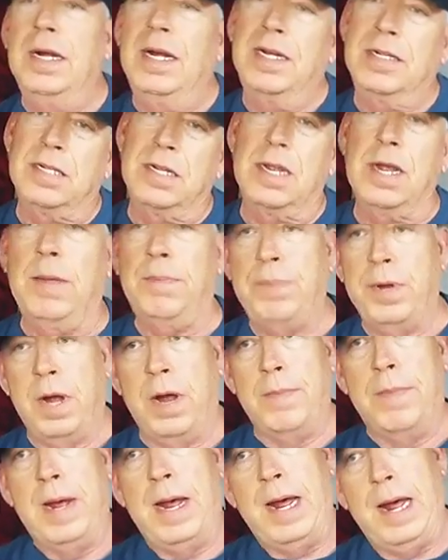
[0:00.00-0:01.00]
I slept
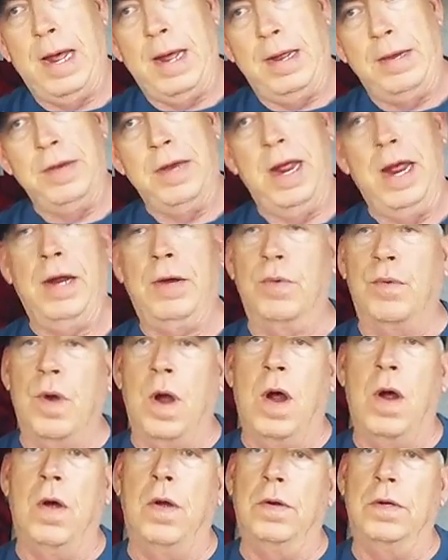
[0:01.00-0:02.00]
on my neck
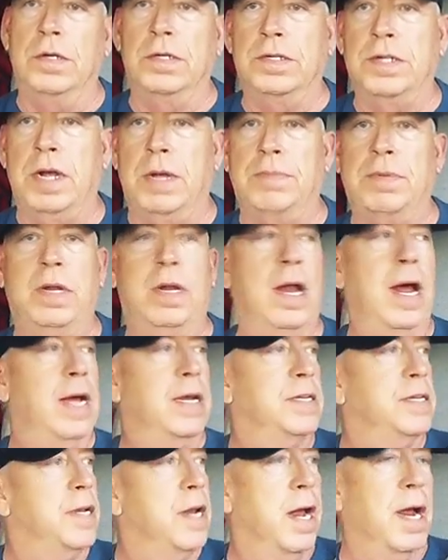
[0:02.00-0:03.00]
wrong or something
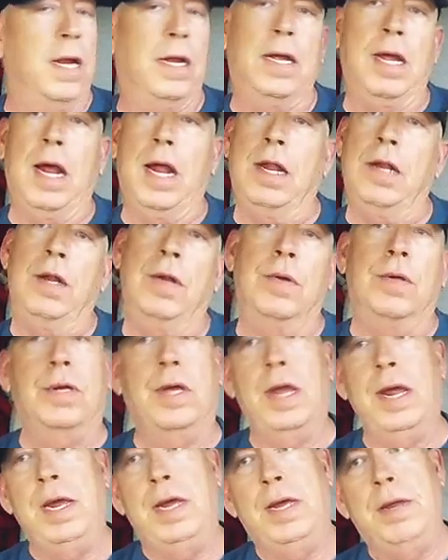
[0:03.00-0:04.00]
last night. Got a little
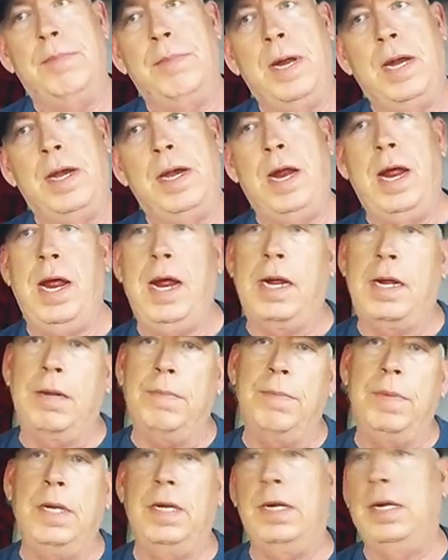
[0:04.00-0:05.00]
kink in my neck.
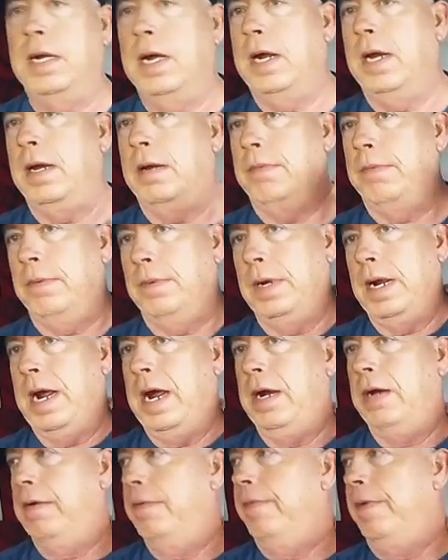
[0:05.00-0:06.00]
It kind of
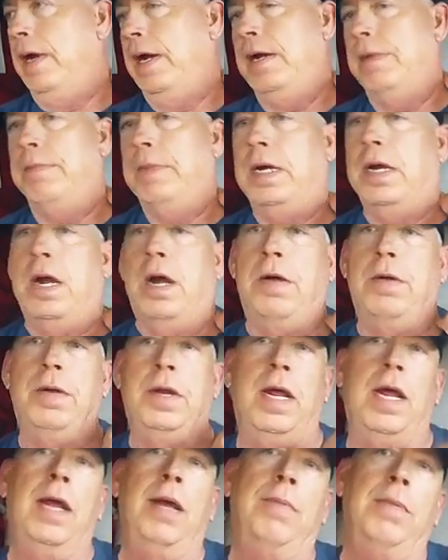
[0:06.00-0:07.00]
aggravated me all
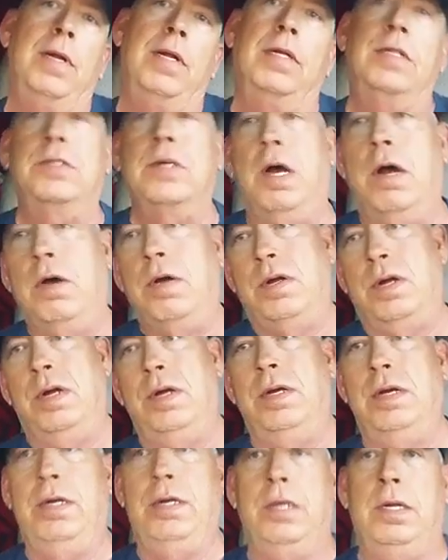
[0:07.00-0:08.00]
day, but it's all
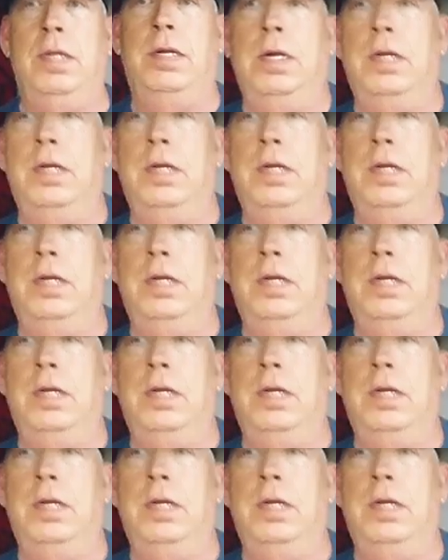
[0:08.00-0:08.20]
good.